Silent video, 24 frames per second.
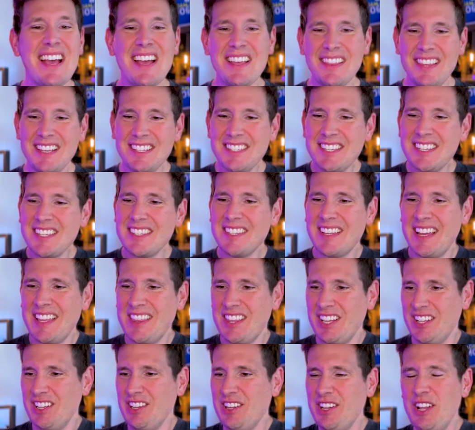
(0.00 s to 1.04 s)
This is like
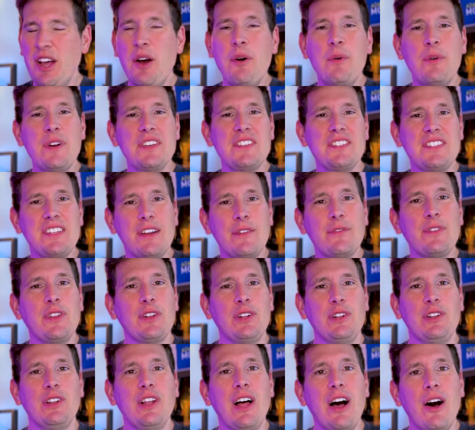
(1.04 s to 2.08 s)
the lowest of the
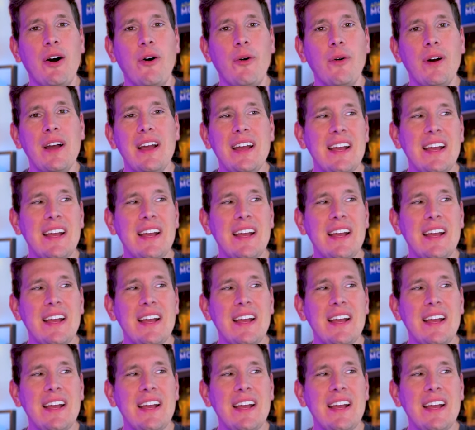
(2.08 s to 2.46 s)
low.